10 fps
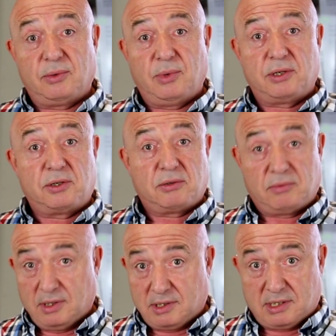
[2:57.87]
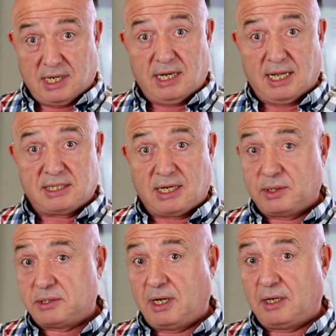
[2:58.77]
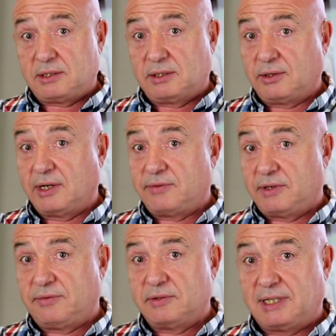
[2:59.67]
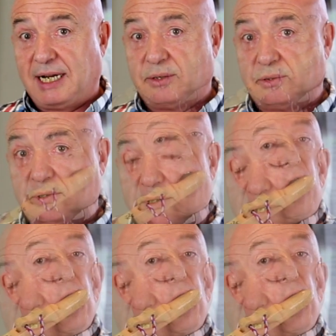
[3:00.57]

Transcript: which, as I say, that's how I started, looking for different sounds.